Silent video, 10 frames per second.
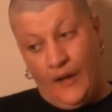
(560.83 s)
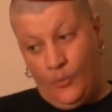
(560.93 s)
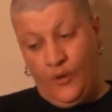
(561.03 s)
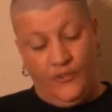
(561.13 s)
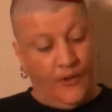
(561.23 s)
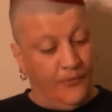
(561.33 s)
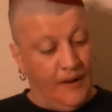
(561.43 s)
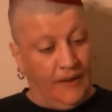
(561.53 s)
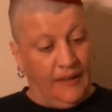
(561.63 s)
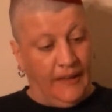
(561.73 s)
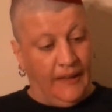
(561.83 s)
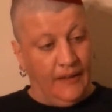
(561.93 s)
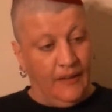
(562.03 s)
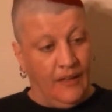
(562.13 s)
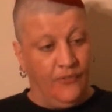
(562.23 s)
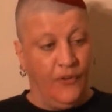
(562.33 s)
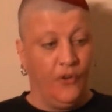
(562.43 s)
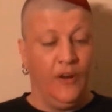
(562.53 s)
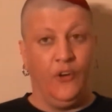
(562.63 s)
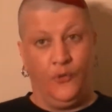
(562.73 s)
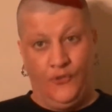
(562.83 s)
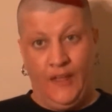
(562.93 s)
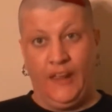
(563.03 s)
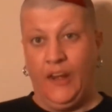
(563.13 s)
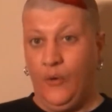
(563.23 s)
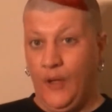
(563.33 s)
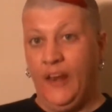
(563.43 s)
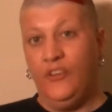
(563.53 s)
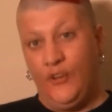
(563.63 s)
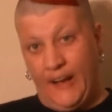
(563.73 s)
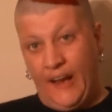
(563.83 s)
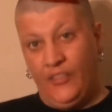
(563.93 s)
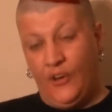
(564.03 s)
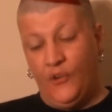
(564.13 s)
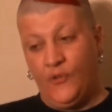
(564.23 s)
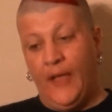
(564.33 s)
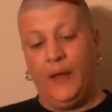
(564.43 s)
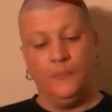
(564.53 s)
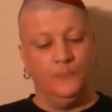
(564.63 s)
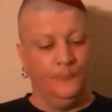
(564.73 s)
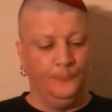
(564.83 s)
would definitely, if you're interested, you know what, check out their site,